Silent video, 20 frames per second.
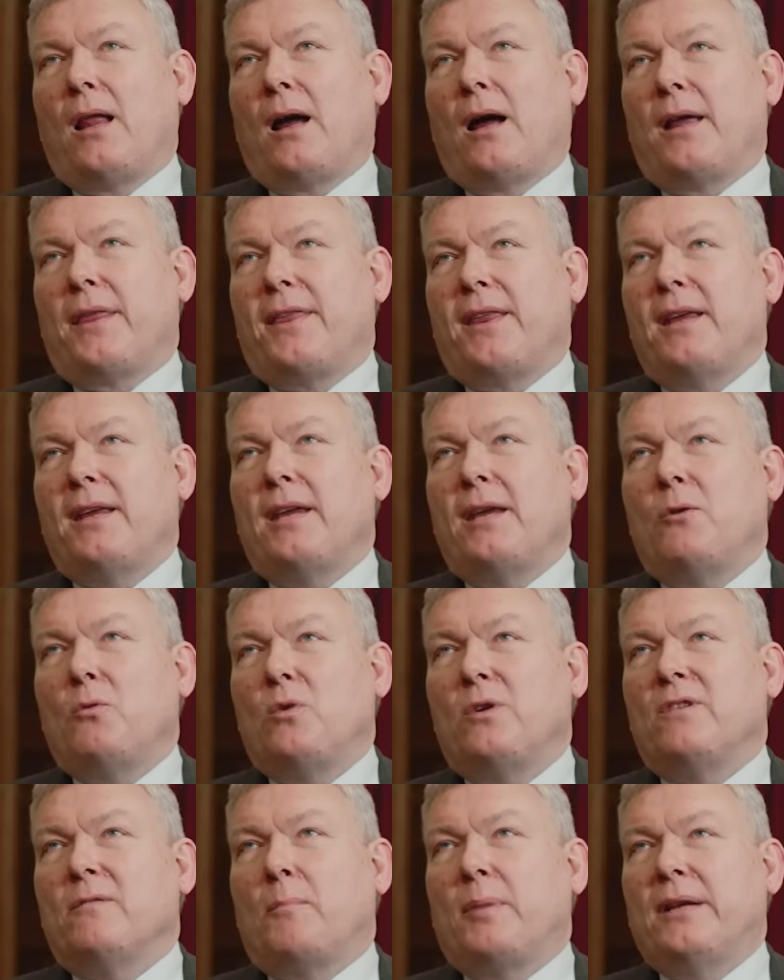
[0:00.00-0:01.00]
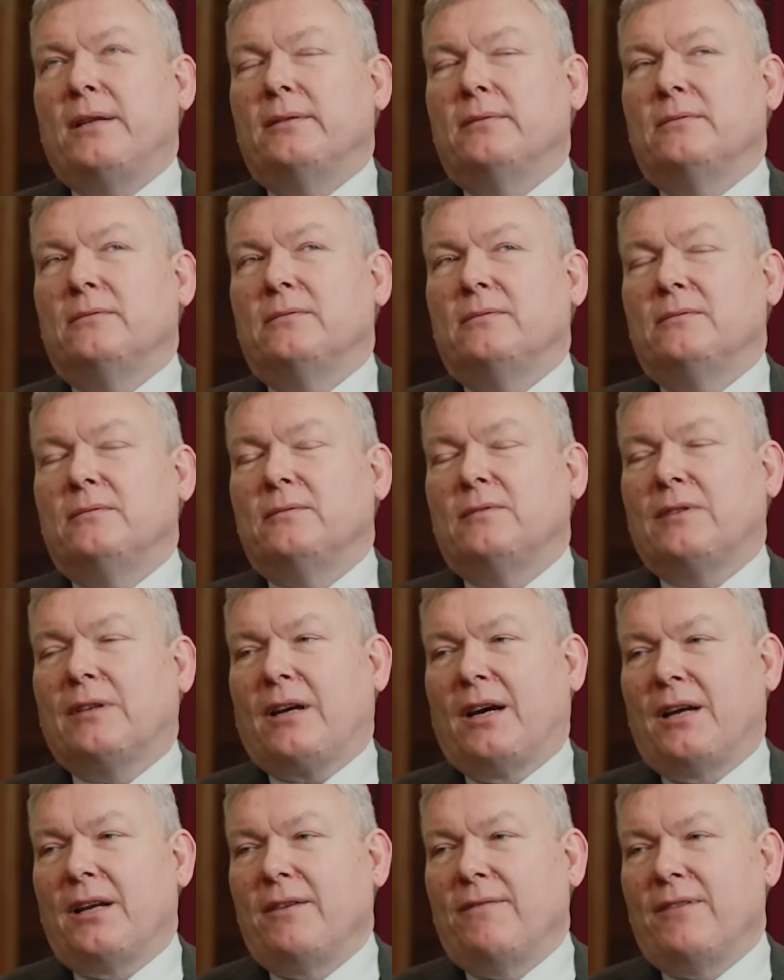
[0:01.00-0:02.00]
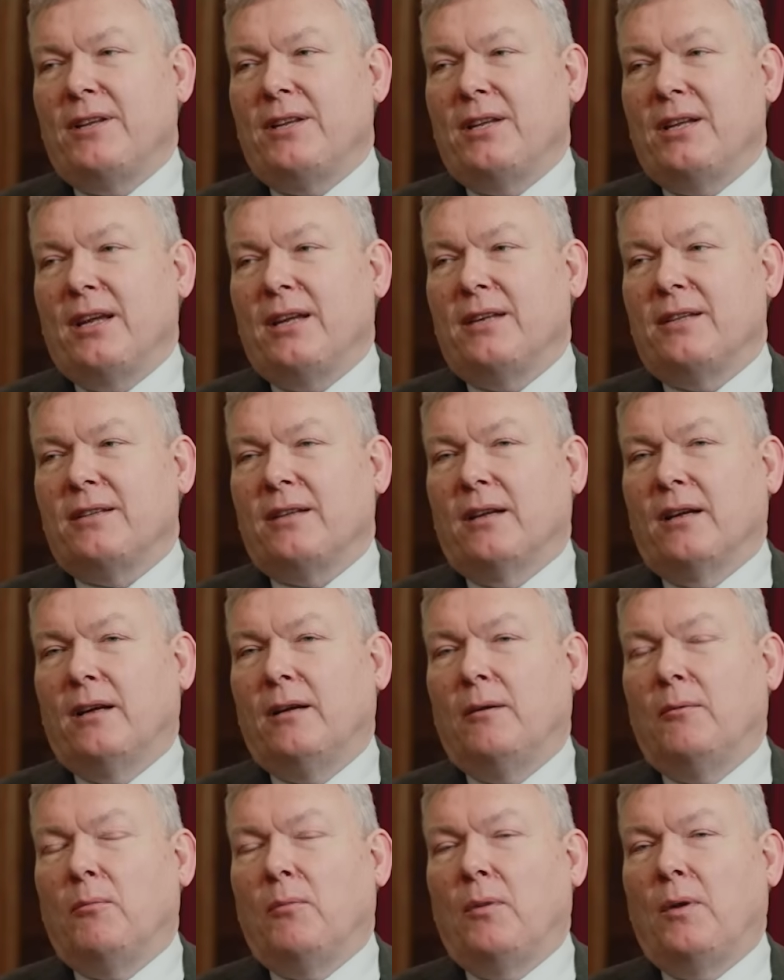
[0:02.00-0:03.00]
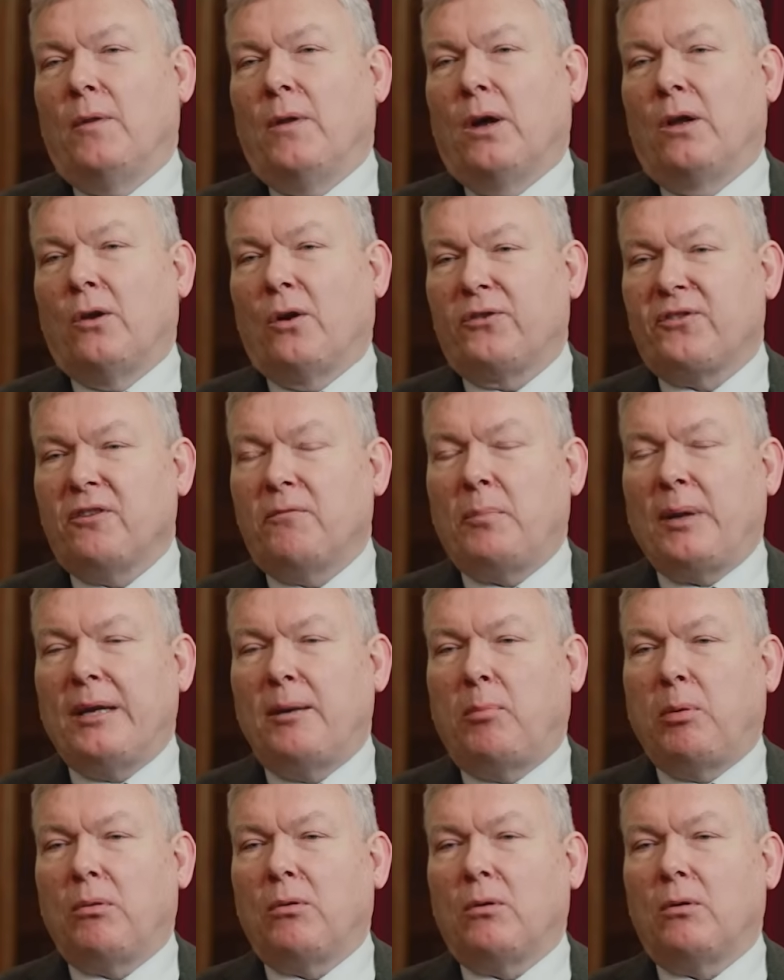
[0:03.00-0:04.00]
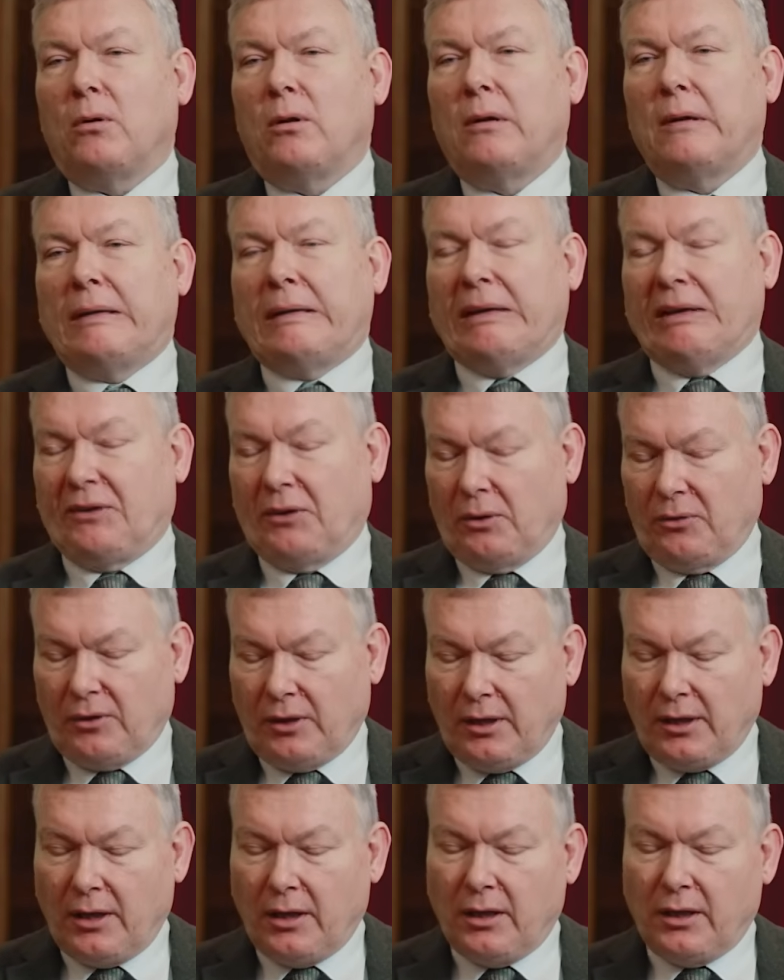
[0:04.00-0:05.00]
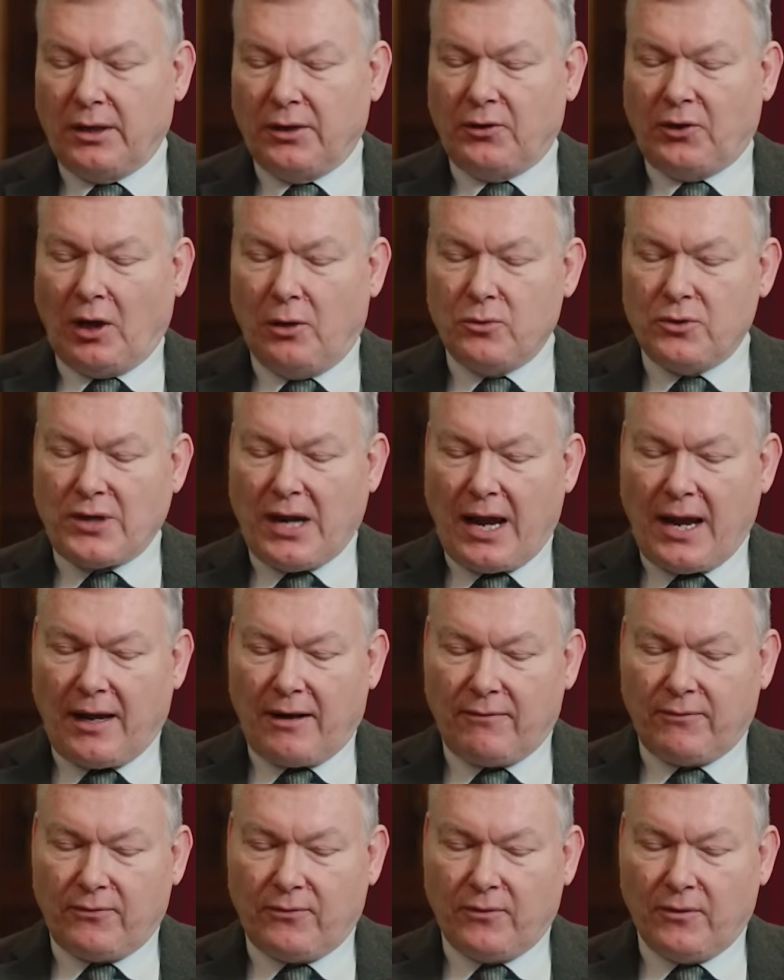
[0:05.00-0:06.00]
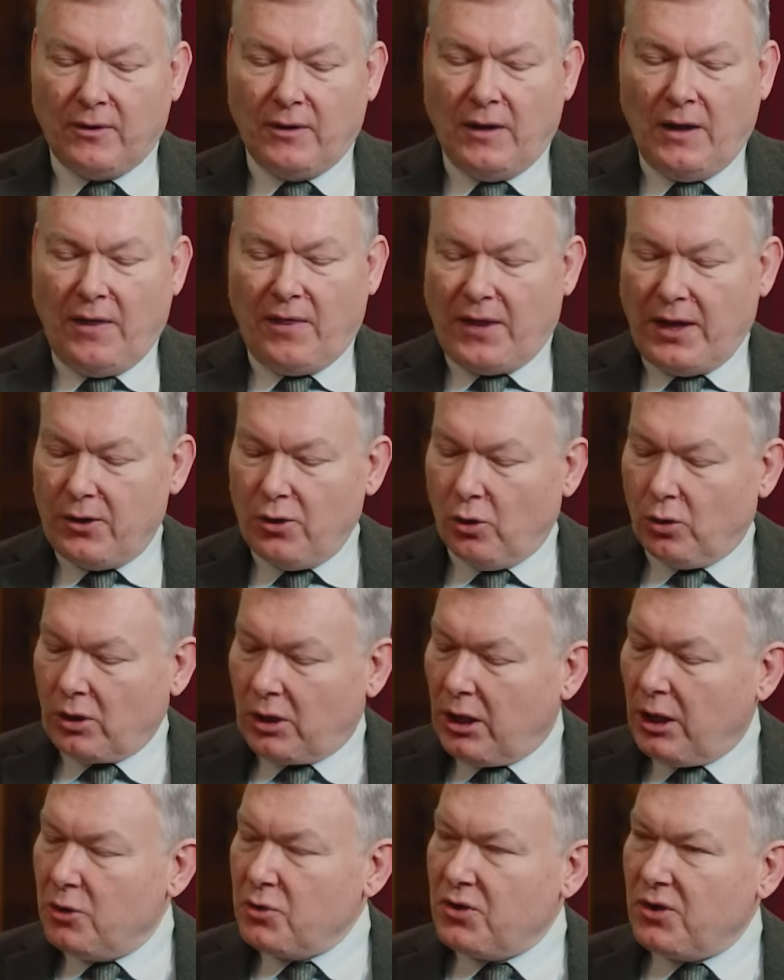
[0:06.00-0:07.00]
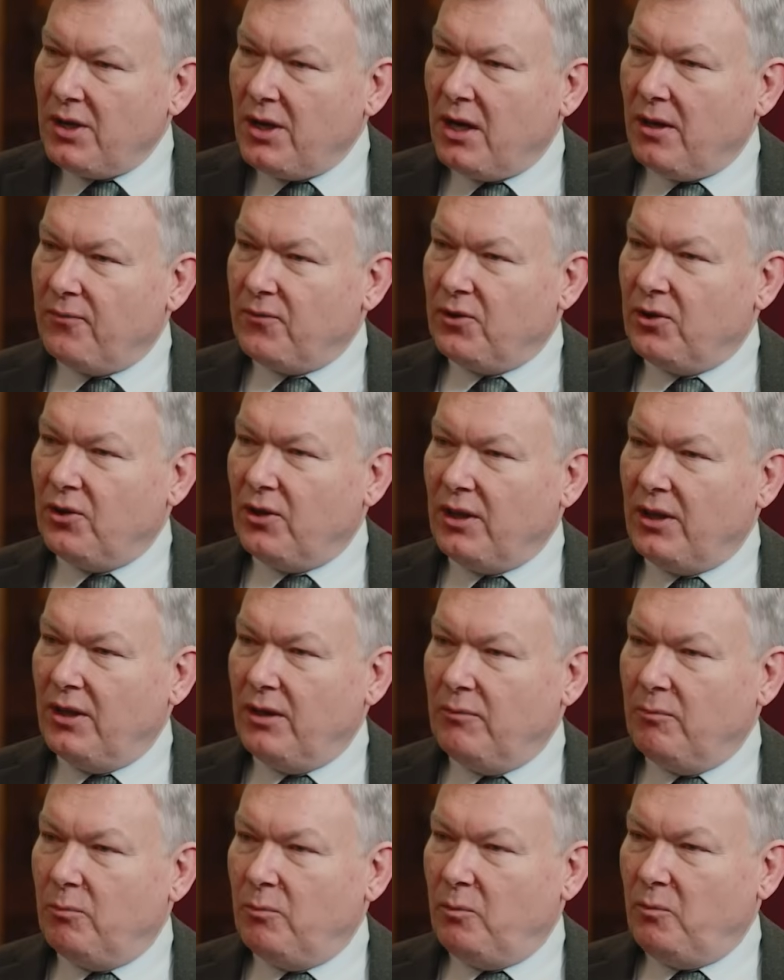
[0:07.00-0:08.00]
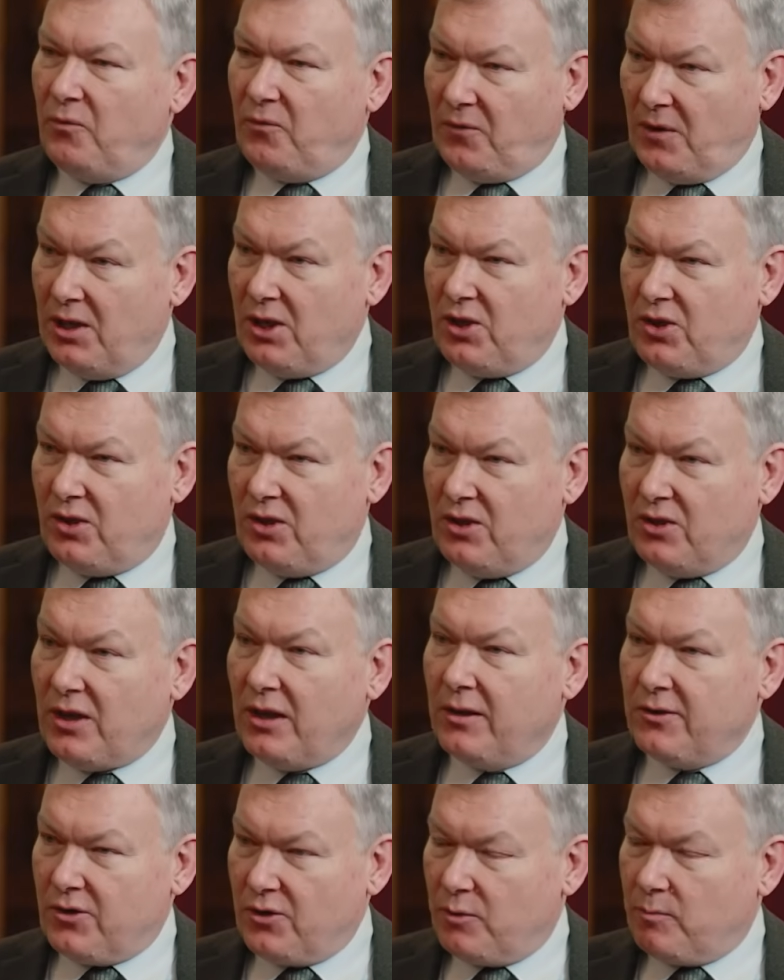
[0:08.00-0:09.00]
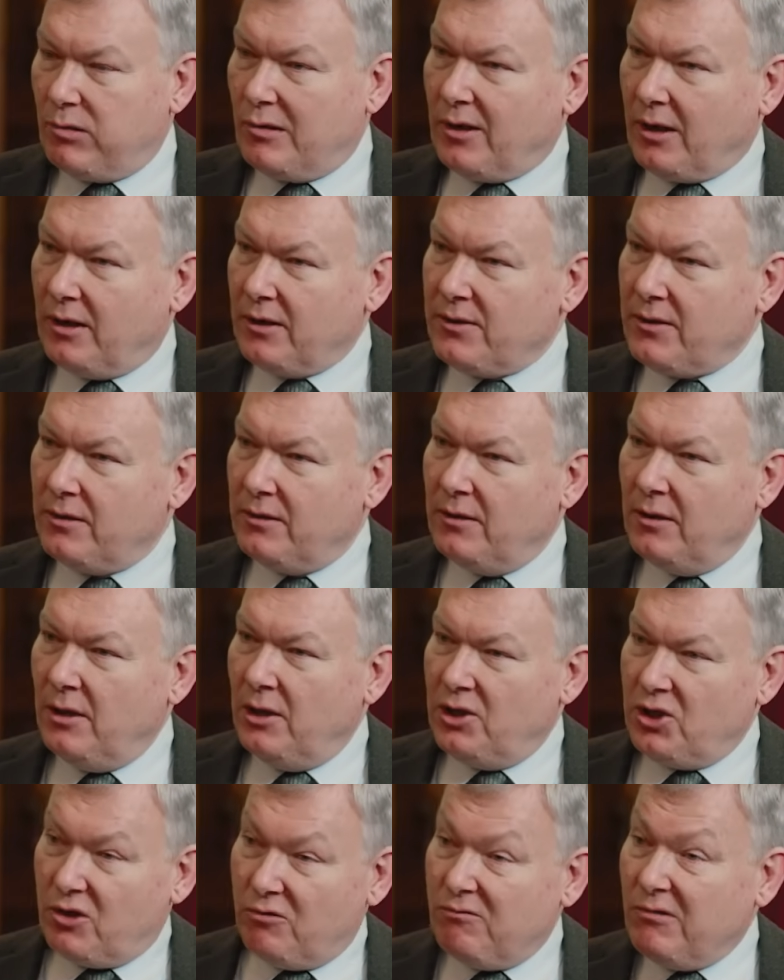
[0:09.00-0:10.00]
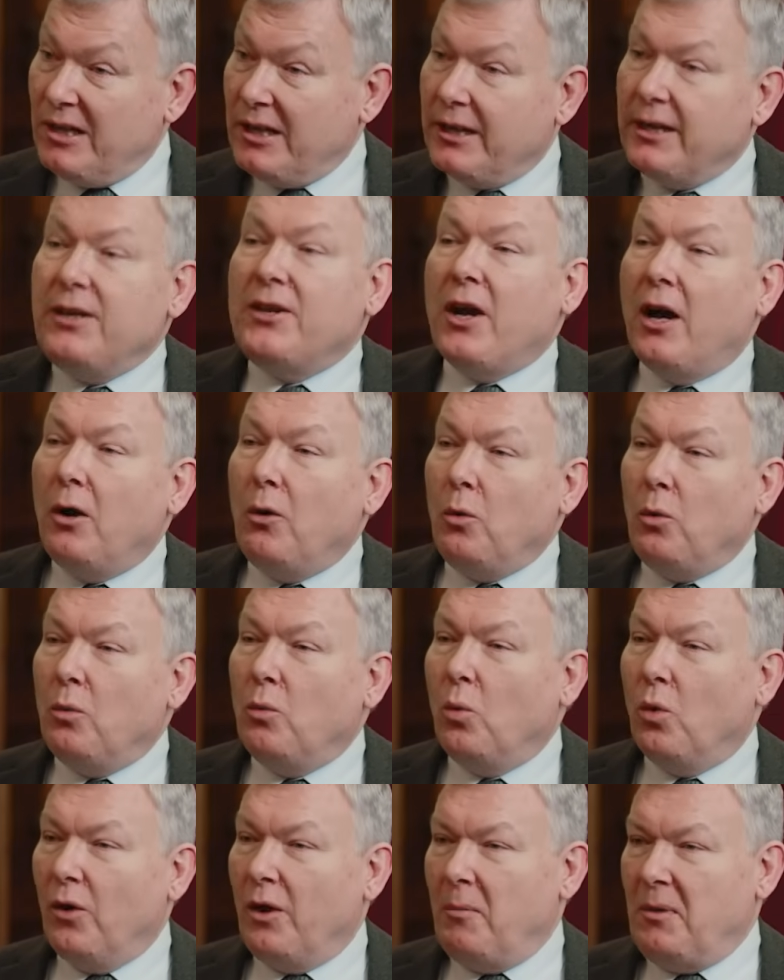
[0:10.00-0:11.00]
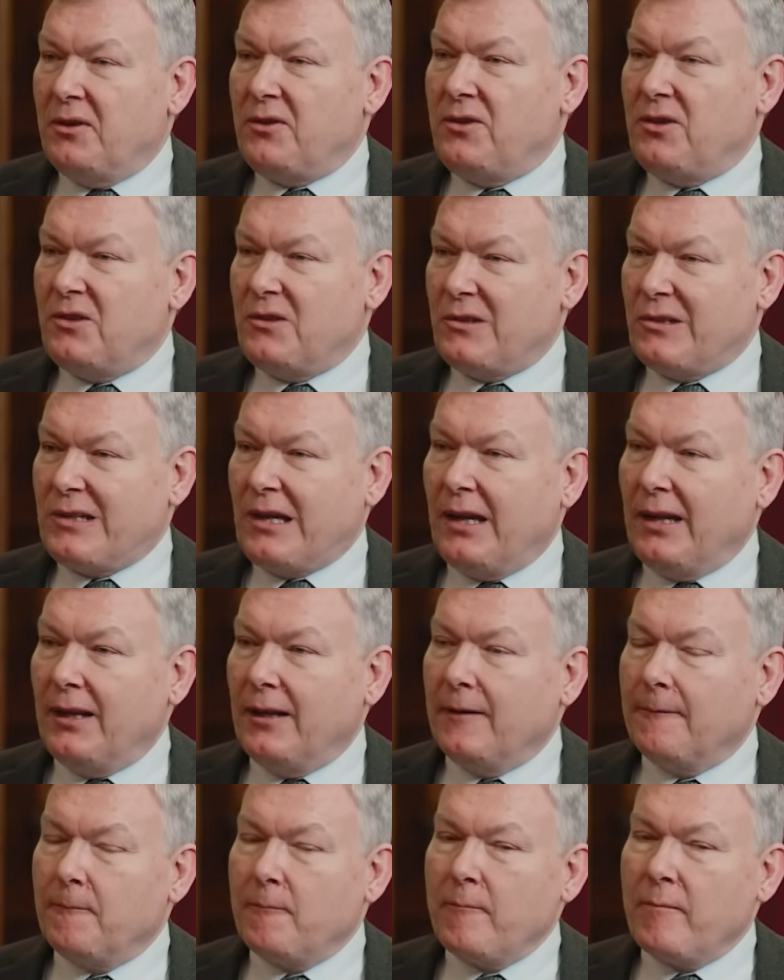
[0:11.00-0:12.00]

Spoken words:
I think it would have been kind of in the ether. A lot of people, as I was saying earlier, they're not close enough to the finished intelligence product to really know what the messages are saying.